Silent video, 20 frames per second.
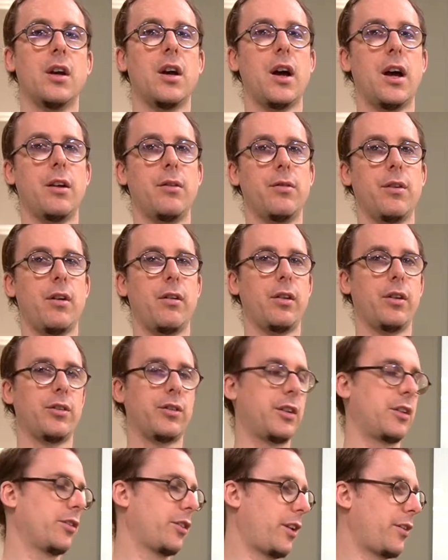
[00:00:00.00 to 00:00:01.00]
and various
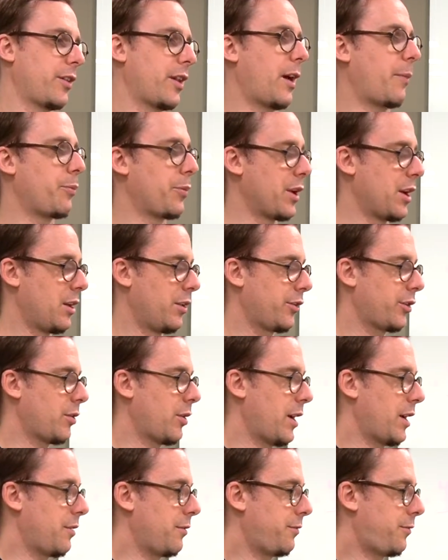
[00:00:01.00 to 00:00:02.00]
things like that. Let's go
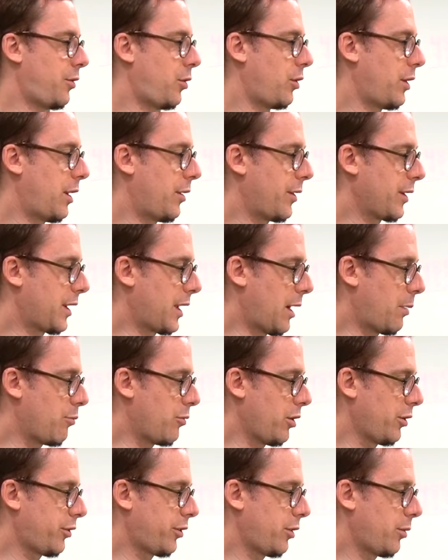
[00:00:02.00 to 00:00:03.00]
ahead and fold out the
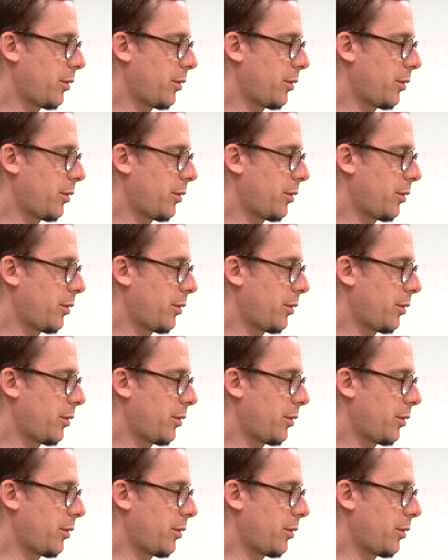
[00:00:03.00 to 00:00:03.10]
camera. So